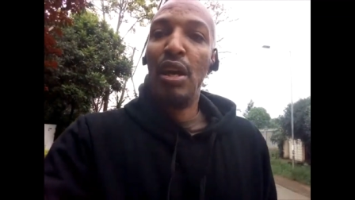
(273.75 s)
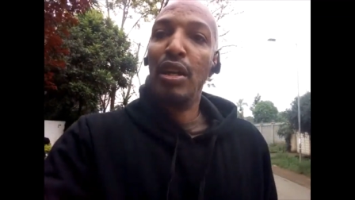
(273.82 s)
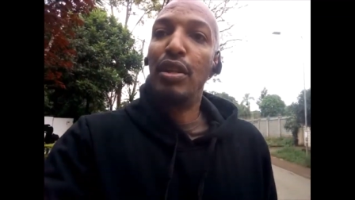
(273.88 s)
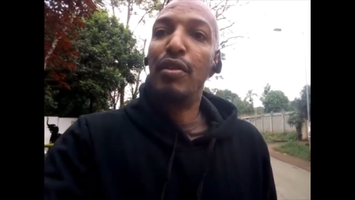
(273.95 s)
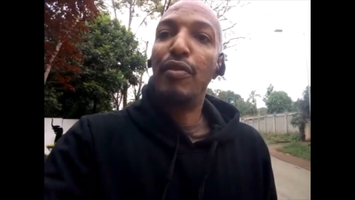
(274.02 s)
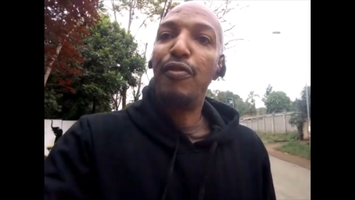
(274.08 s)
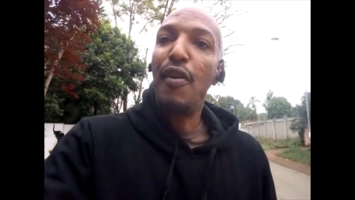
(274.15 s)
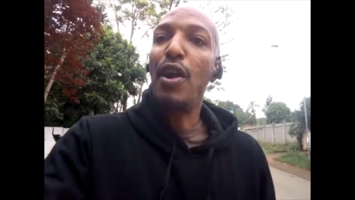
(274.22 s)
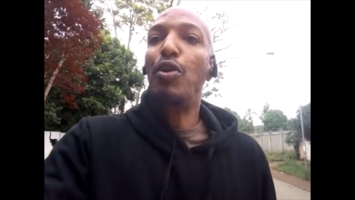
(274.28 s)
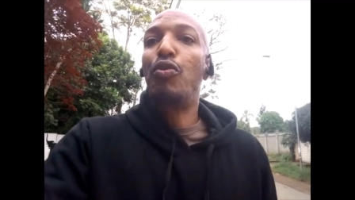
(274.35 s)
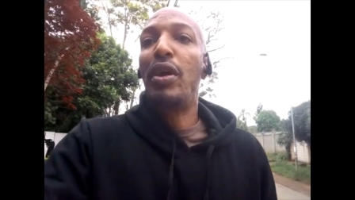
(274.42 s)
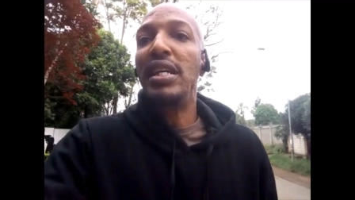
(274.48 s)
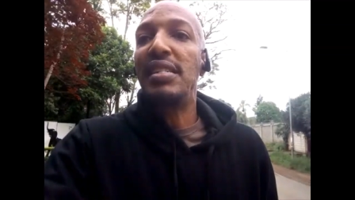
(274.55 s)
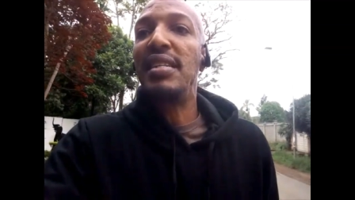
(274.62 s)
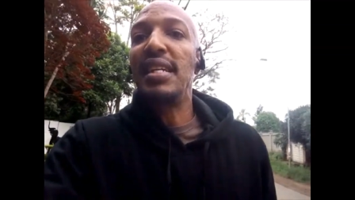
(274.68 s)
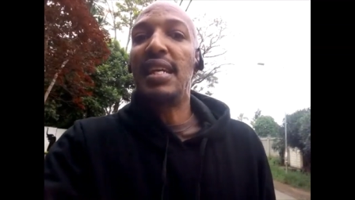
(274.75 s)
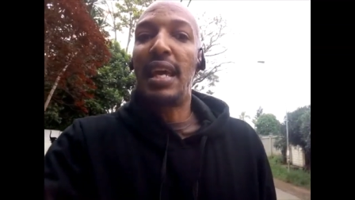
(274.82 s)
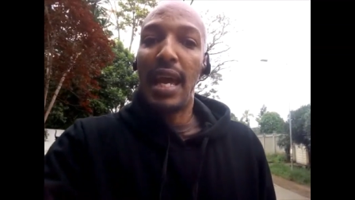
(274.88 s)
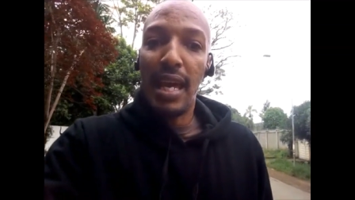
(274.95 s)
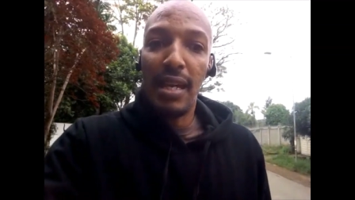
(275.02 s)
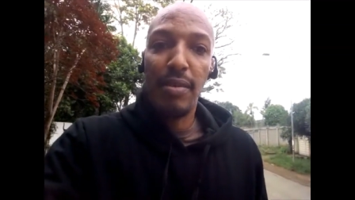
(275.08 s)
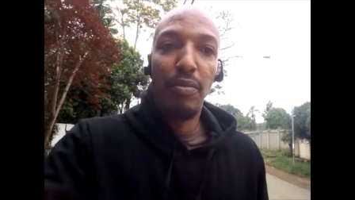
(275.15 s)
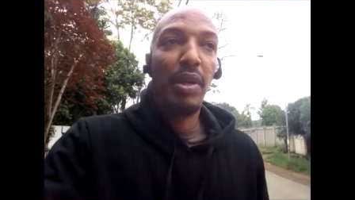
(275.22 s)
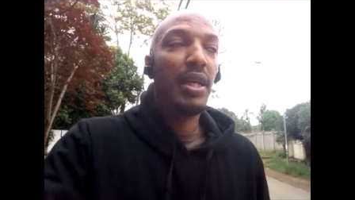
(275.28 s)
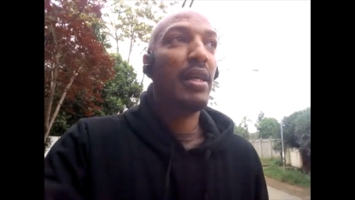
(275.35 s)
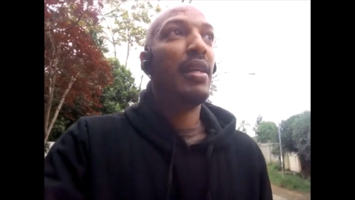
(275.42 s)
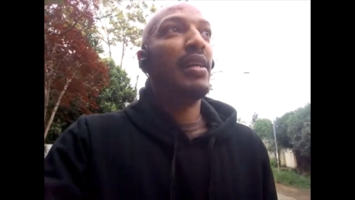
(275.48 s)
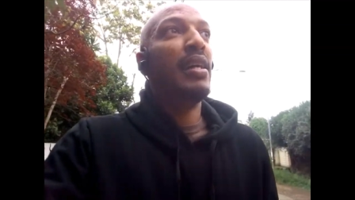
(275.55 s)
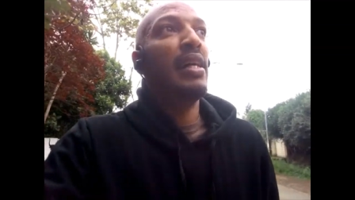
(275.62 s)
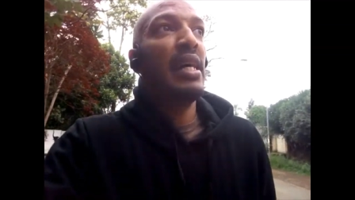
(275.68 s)
The fundraising game
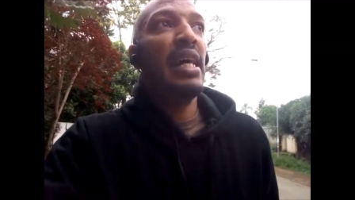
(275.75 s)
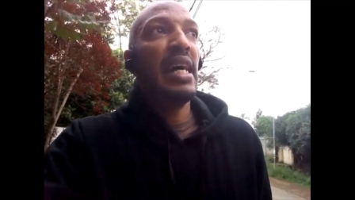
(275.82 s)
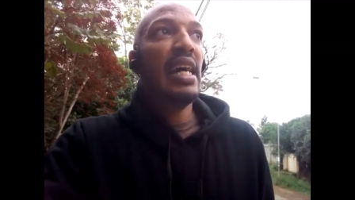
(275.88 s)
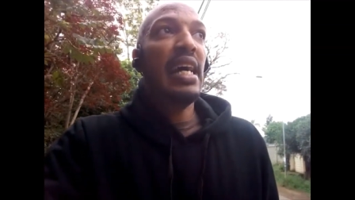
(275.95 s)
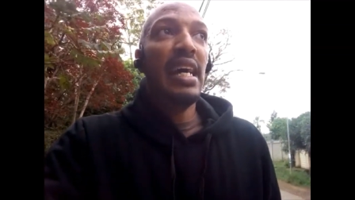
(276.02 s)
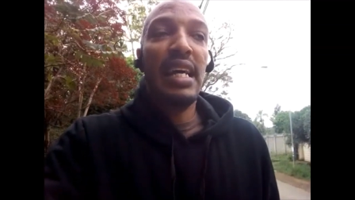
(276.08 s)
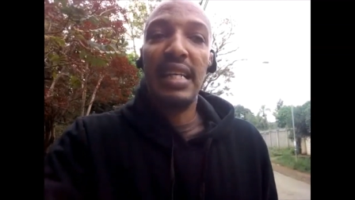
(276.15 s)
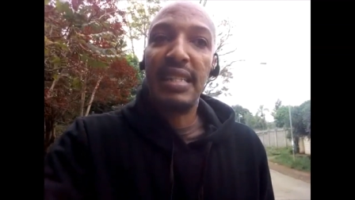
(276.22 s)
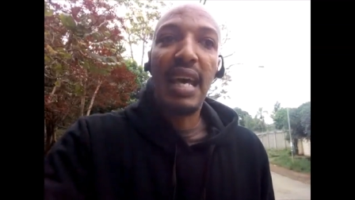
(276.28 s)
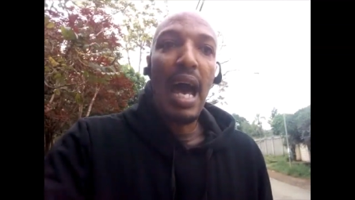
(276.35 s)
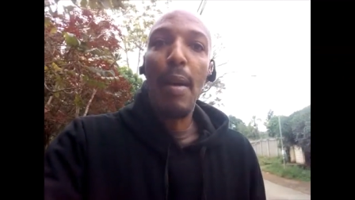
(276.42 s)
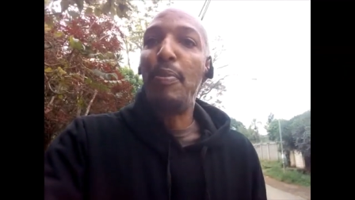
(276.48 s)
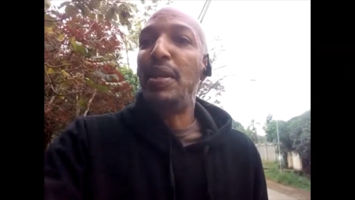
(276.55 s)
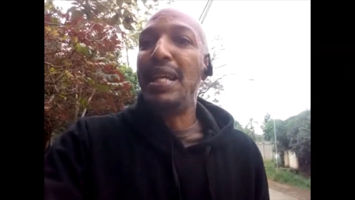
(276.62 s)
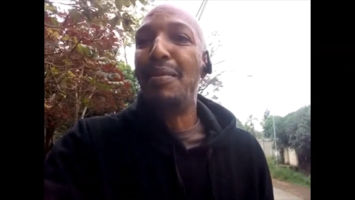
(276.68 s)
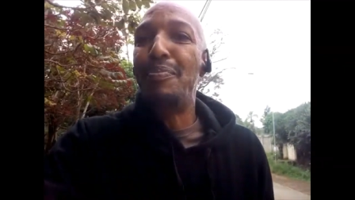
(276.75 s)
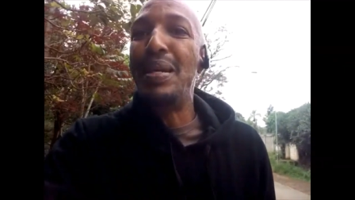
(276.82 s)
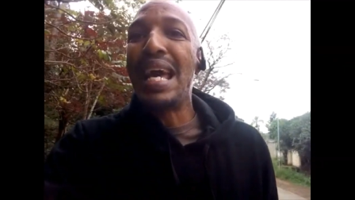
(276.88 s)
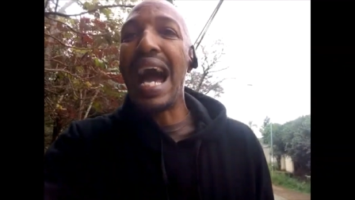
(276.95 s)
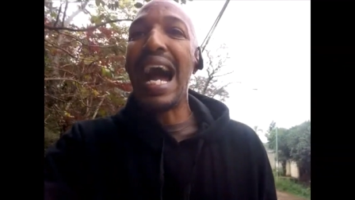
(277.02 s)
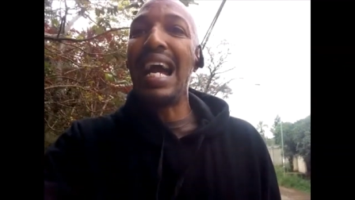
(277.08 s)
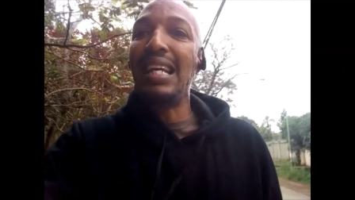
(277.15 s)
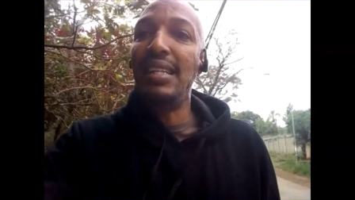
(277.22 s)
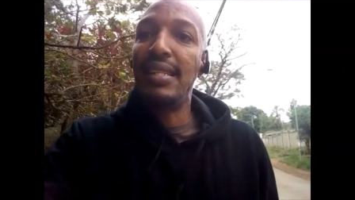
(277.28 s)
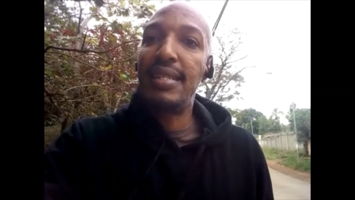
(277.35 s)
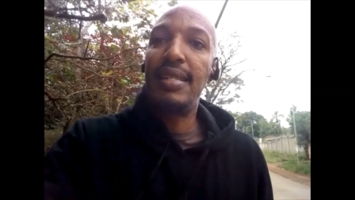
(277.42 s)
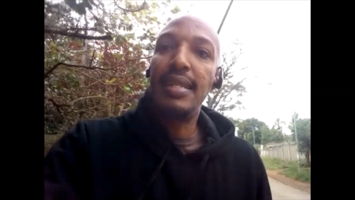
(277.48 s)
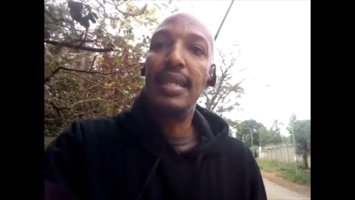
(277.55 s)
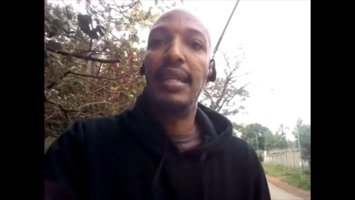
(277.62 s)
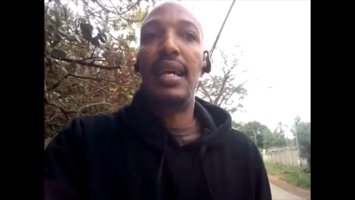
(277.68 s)
is happening behind the
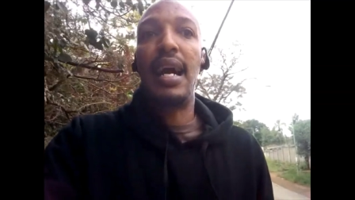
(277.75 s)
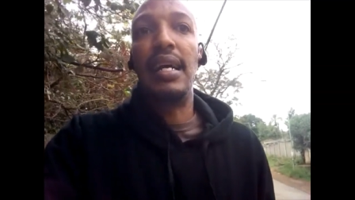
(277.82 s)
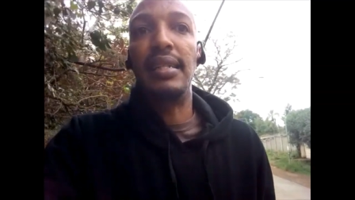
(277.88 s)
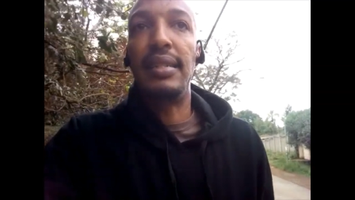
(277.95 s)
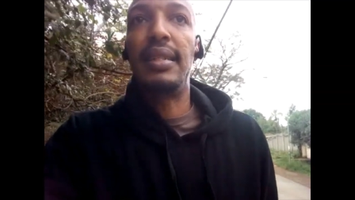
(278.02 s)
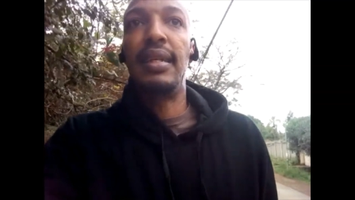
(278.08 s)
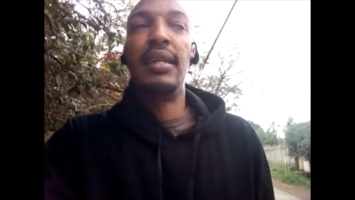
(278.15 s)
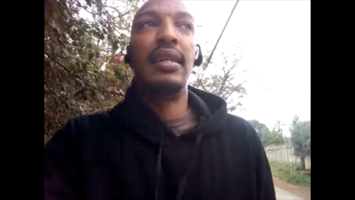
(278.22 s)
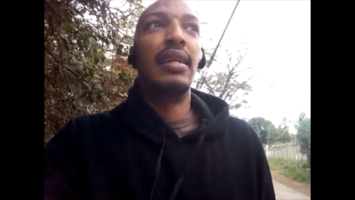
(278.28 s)
scene, guys.